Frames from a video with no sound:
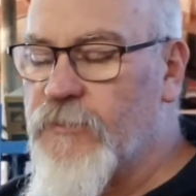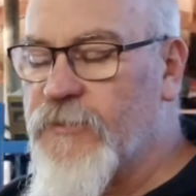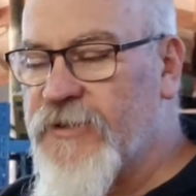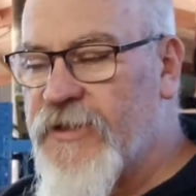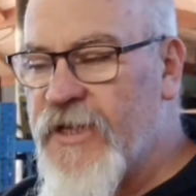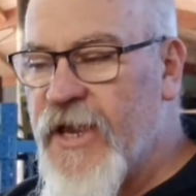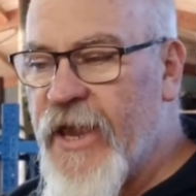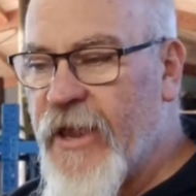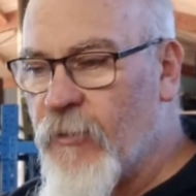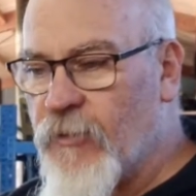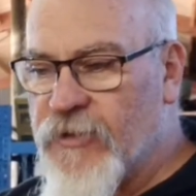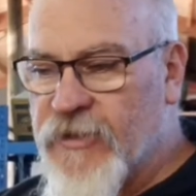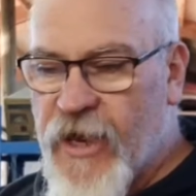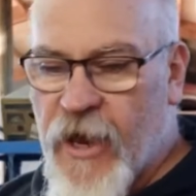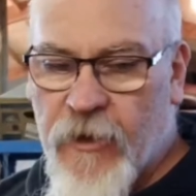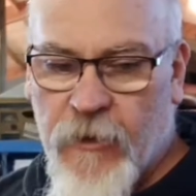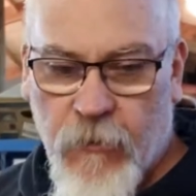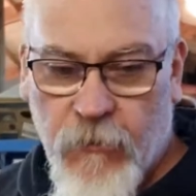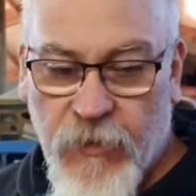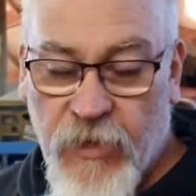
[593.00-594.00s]
tell you what's
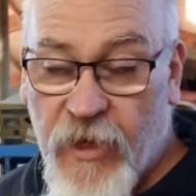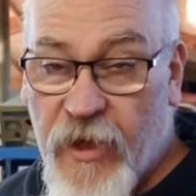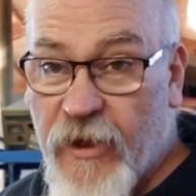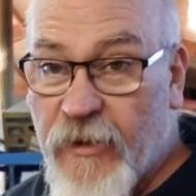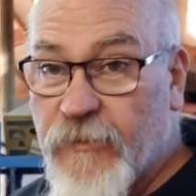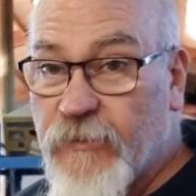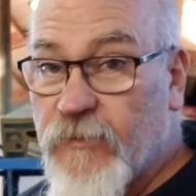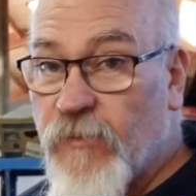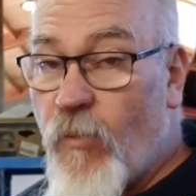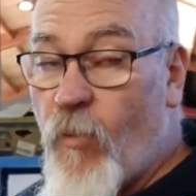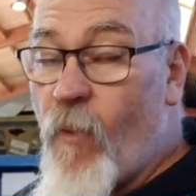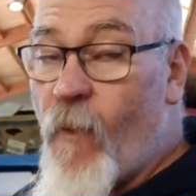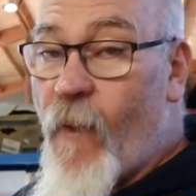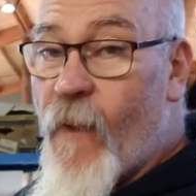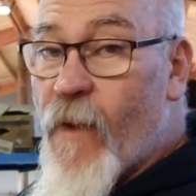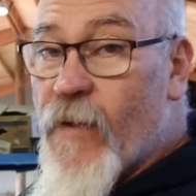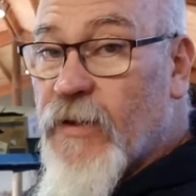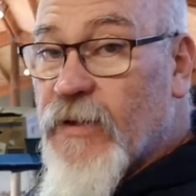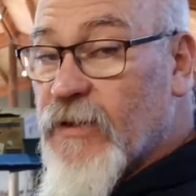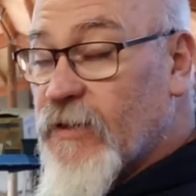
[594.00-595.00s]
going on with that
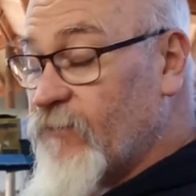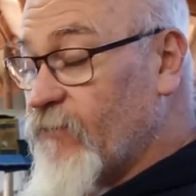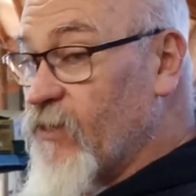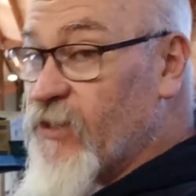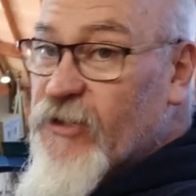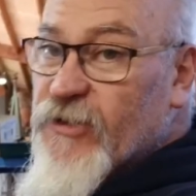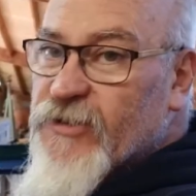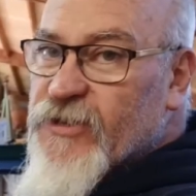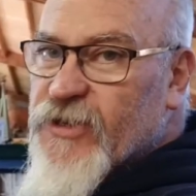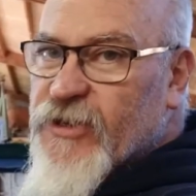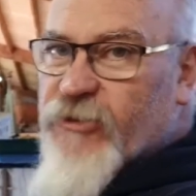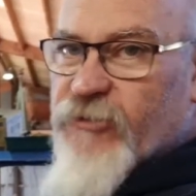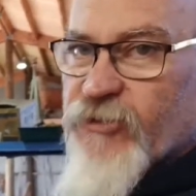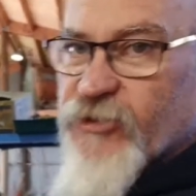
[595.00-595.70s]
for you that are